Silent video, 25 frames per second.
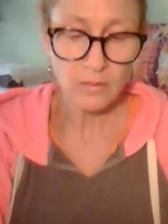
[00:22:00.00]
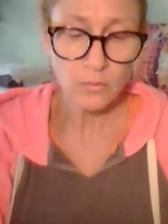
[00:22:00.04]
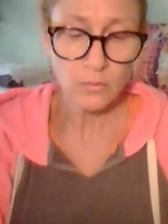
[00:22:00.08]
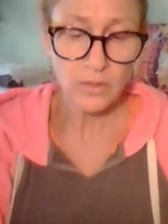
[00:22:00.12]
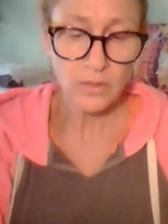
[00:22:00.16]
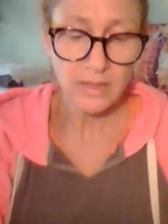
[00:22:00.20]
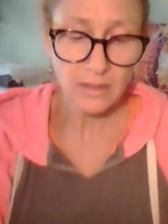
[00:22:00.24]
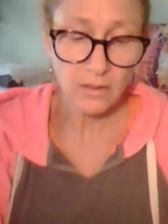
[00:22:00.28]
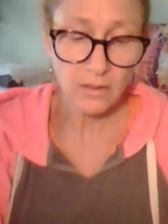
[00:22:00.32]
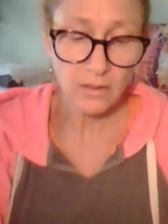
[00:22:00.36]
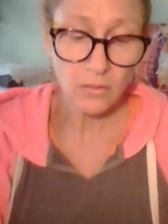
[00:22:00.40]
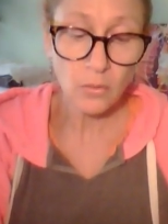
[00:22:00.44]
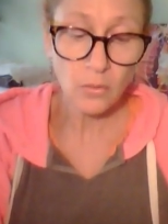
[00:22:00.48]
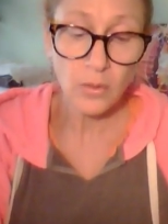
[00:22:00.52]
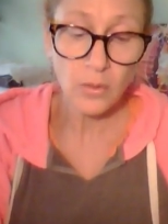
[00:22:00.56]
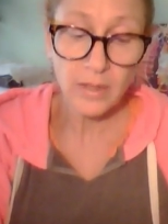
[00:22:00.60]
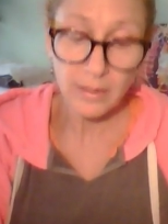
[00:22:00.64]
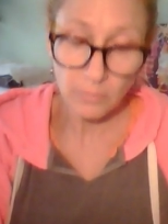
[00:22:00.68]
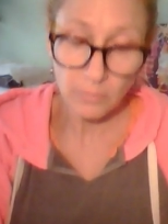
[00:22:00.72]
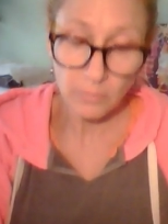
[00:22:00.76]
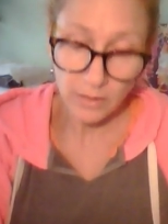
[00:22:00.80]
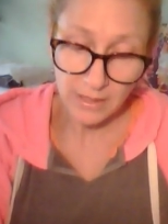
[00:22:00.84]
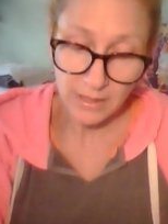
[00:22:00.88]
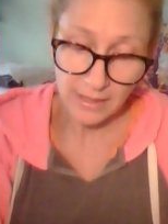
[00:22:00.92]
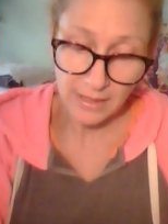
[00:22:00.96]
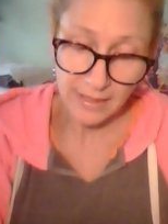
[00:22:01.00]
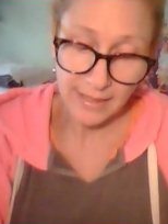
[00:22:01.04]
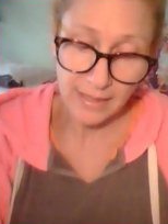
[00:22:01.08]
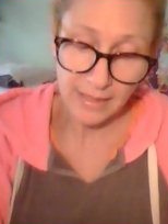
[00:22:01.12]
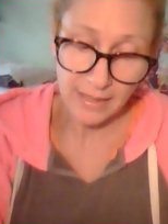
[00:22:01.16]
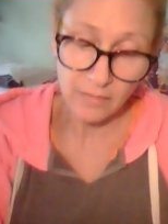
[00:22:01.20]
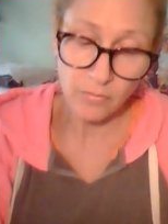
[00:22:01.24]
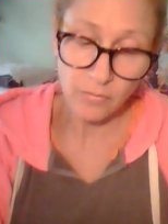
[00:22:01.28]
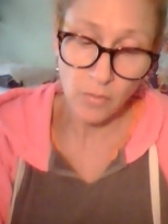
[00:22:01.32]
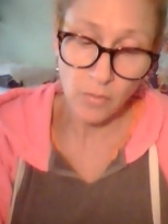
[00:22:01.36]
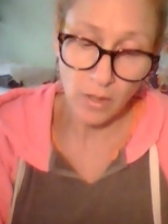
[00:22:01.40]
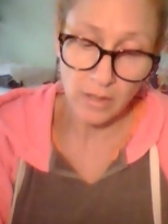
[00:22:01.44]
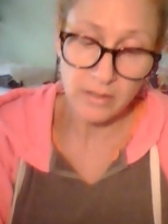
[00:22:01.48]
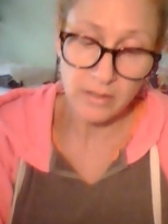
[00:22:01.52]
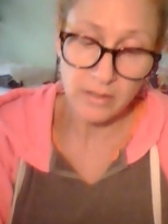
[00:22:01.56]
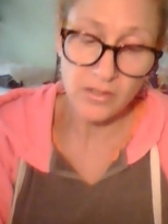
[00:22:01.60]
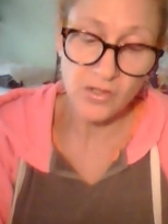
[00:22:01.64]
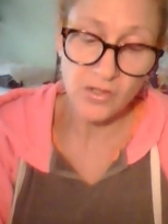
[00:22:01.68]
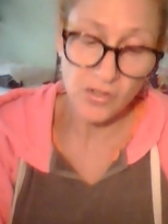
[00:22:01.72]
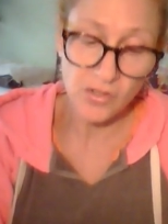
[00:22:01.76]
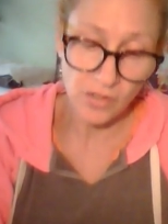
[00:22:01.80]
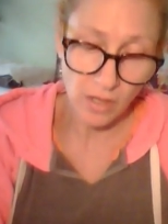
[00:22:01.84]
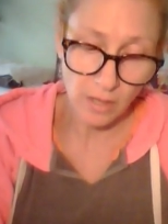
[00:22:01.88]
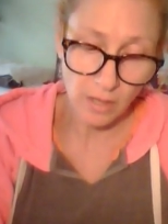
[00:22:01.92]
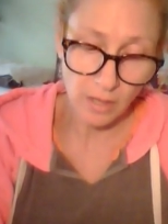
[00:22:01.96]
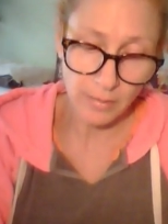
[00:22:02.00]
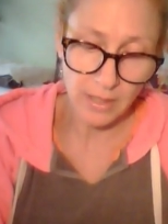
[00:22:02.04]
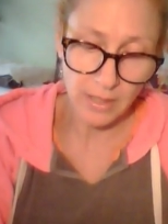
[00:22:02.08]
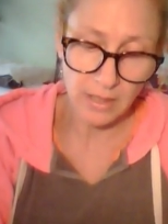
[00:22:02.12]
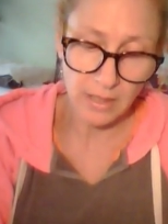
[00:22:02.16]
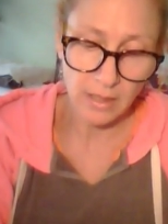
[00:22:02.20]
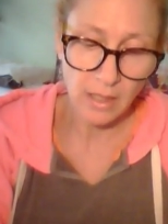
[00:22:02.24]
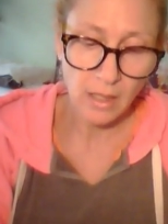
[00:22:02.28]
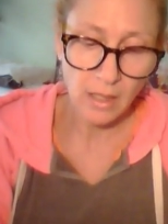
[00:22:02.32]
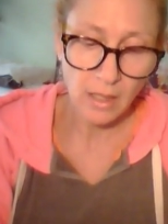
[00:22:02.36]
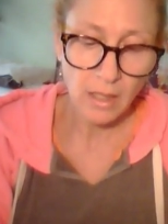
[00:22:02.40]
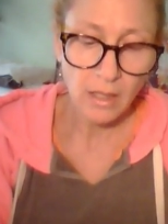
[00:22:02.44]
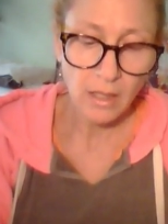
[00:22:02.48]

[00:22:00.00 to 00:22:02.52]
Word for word: with the, with the King of Wands, Shaman,